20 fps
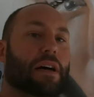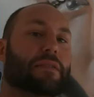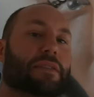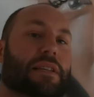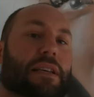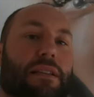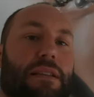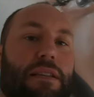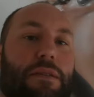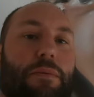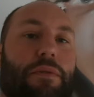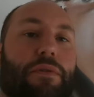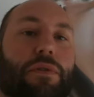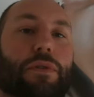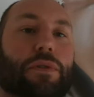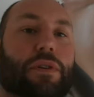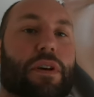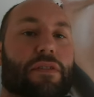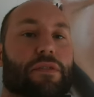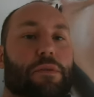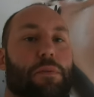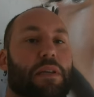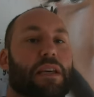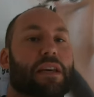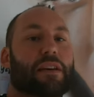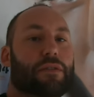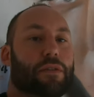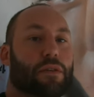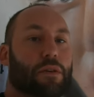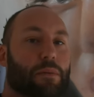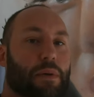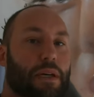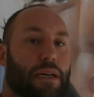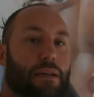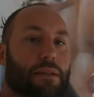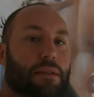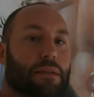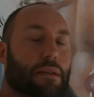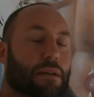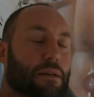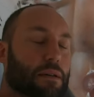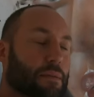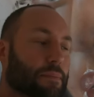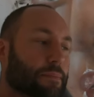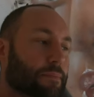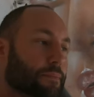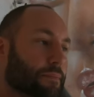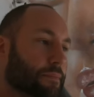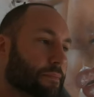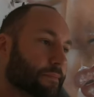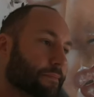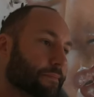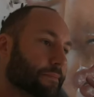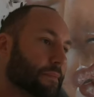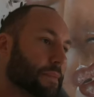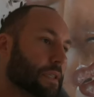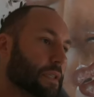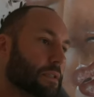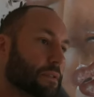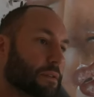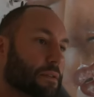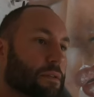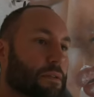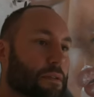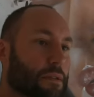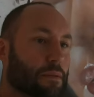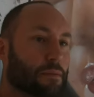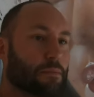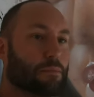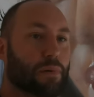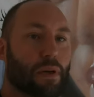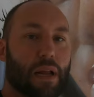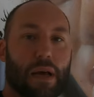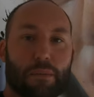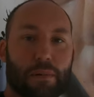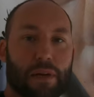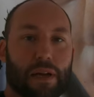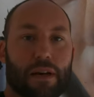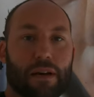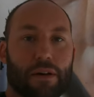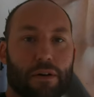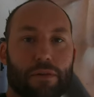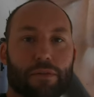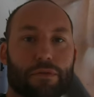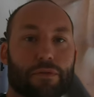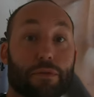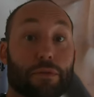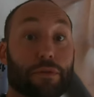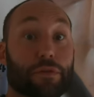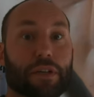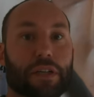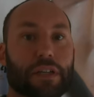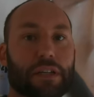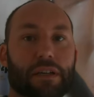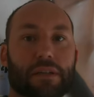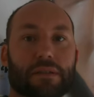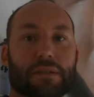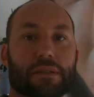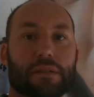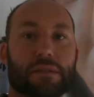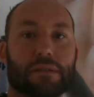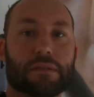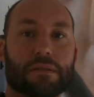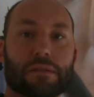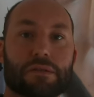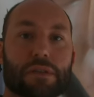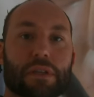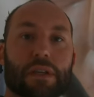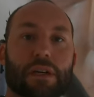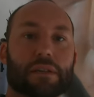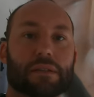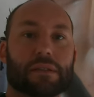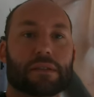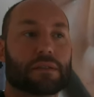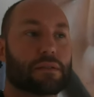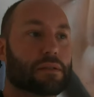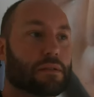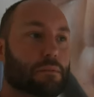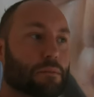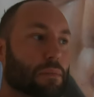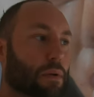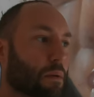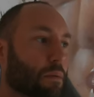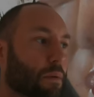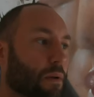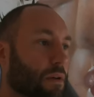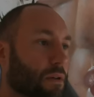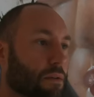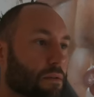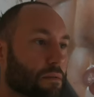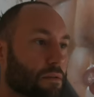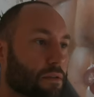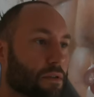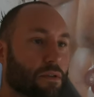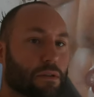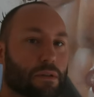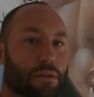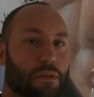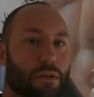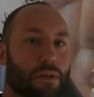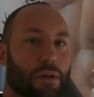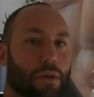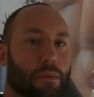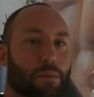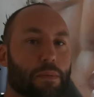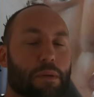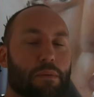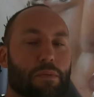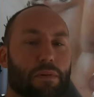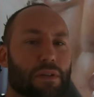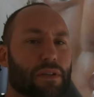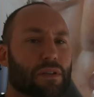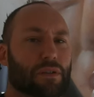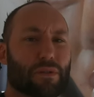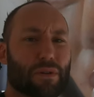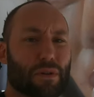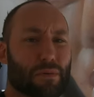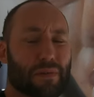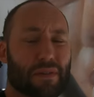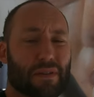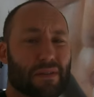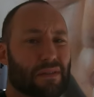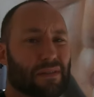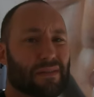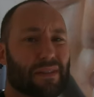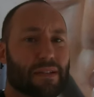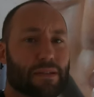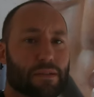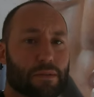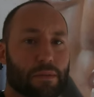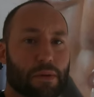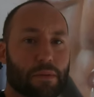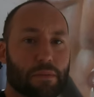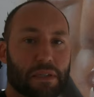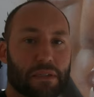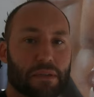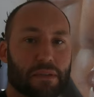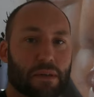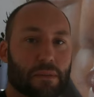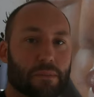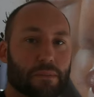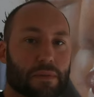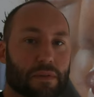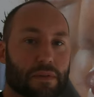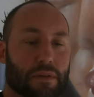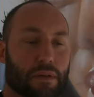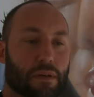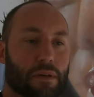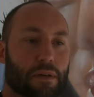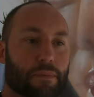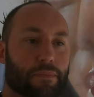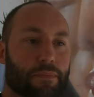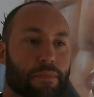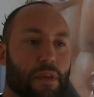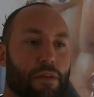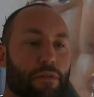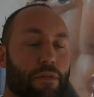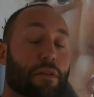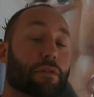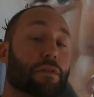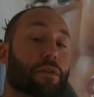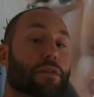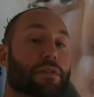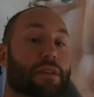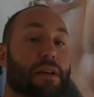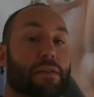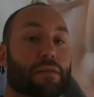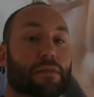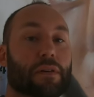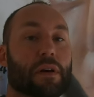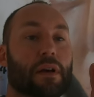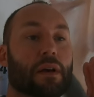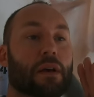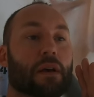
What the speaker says: I've said this before. You have to be careful about the, you know, the blah blah of graffiti artists and street artists and blah blah. You know, people in groups tend to be a bit dumb. So think for yourself.